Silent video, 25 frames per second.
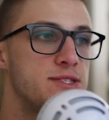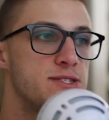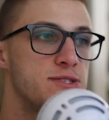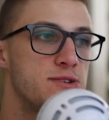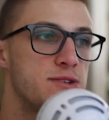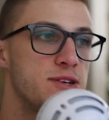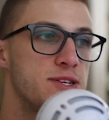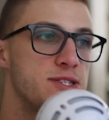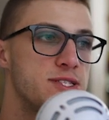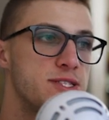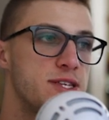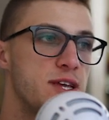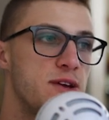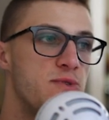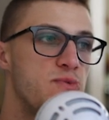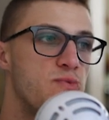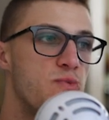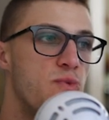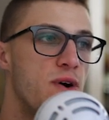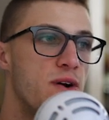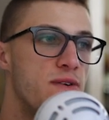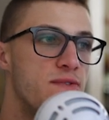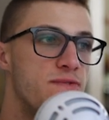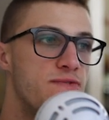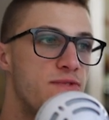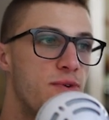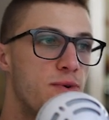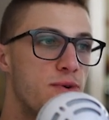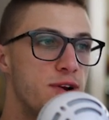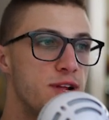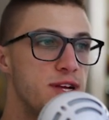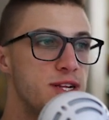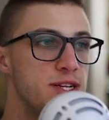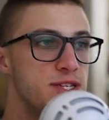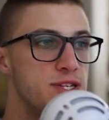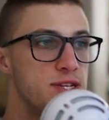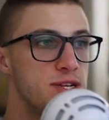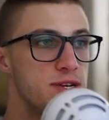So let's say
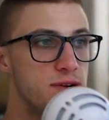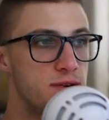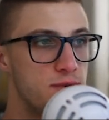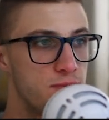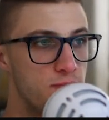142,